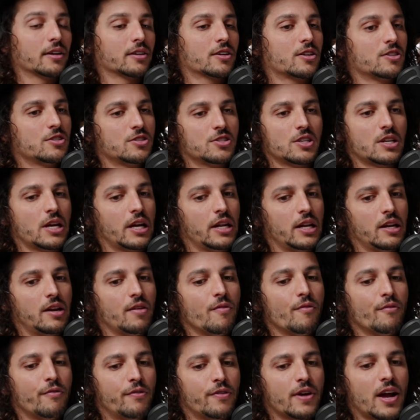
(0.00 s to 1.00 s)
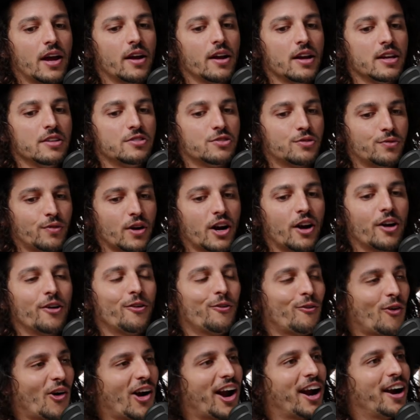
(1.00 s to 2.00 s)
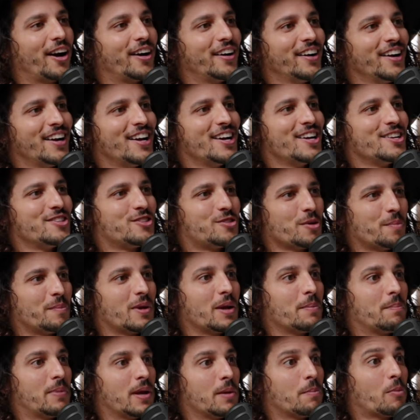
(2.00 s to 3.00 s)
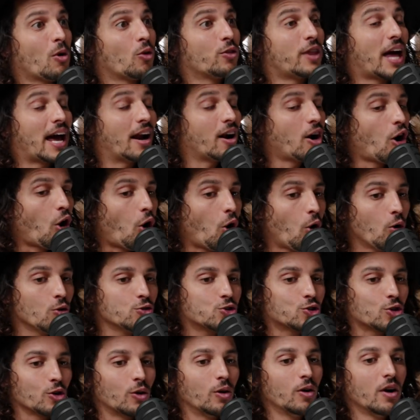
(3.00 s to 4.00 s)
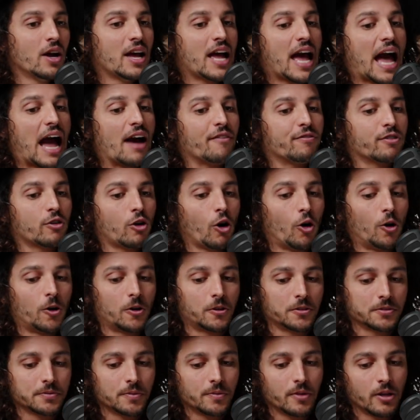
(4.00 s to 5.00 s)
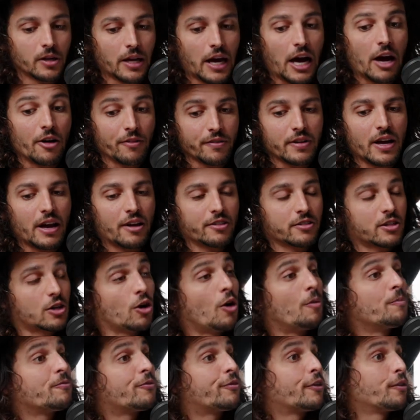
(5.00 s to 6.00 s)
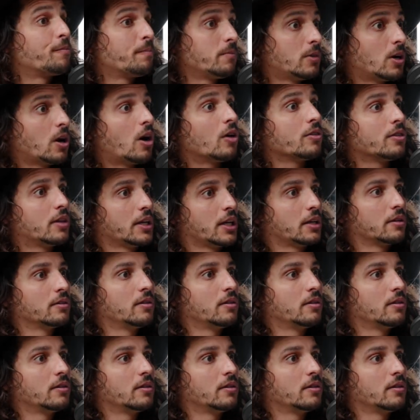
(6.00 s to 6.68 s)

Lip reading: because it's very rare to meet people that also have come from nothing.